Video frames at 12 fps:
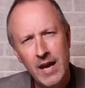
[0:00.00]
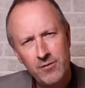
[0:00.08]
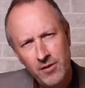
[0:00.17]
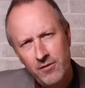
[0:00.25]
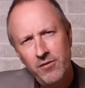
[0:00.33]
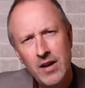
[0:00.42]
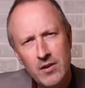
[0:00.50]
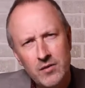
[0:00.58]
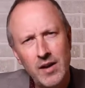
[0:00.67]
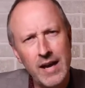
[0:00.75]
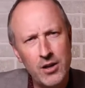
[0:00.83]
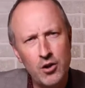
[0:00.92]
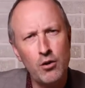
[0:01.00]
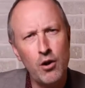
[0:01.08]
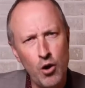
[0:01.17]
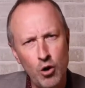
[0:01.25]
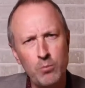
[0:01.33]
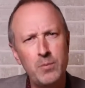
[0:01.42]
If it feels like
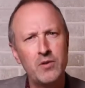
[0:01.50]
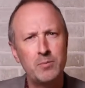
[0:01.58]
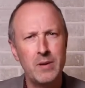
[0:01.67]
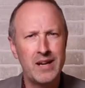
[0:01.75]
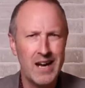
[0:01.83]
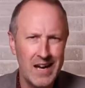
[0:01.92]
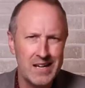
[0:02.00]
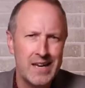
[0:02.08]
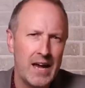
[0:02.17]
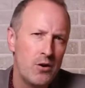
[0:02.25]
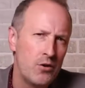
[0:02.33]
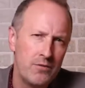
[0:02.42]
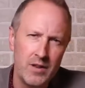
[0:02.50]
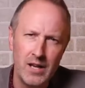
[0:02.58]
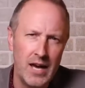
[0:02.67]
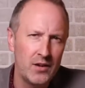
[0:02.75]
your hope has been cut down over the